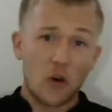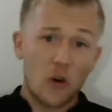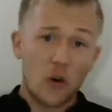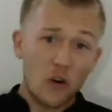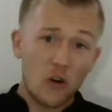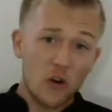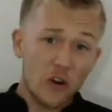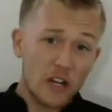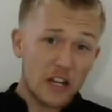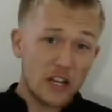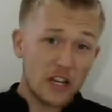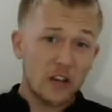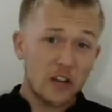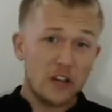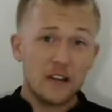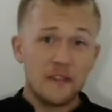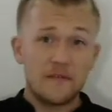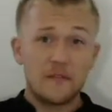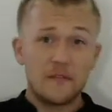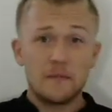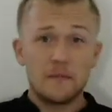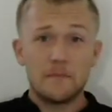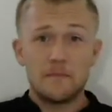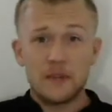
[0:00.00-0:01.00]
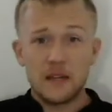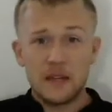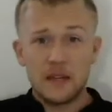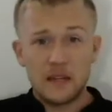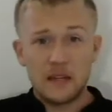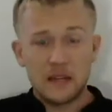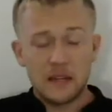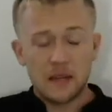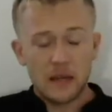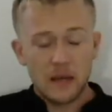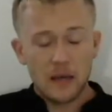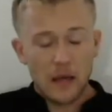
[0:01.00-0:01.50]
or it could even
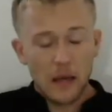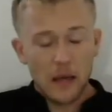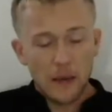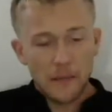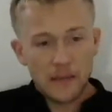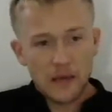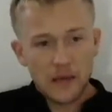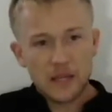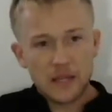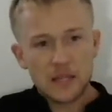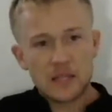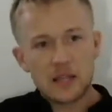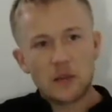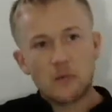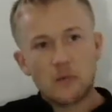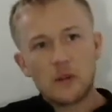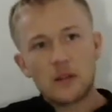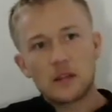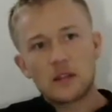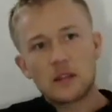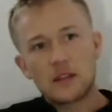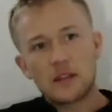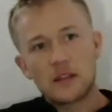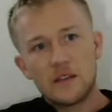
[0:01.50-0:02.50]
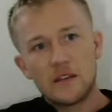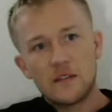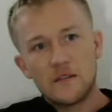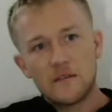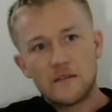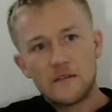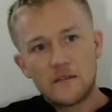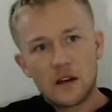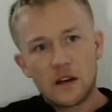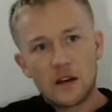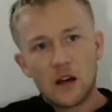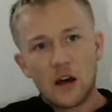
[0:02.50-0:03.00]
be because I want to
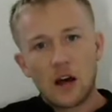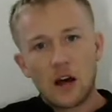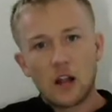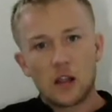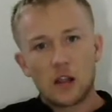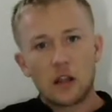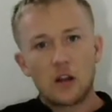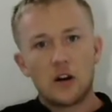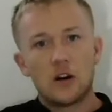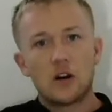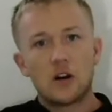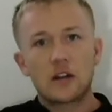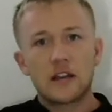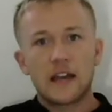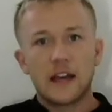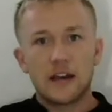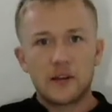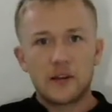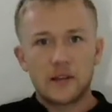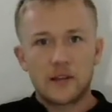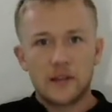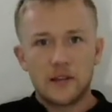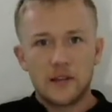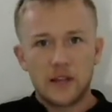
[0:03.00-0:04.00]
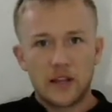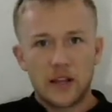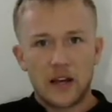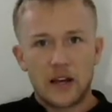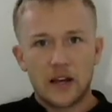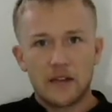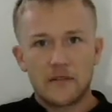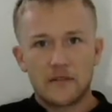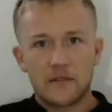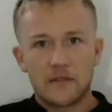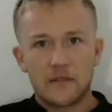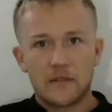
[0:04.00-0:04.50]
live a long, healthy
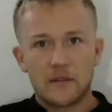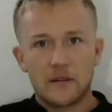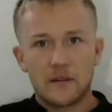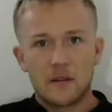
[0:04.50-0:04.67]
life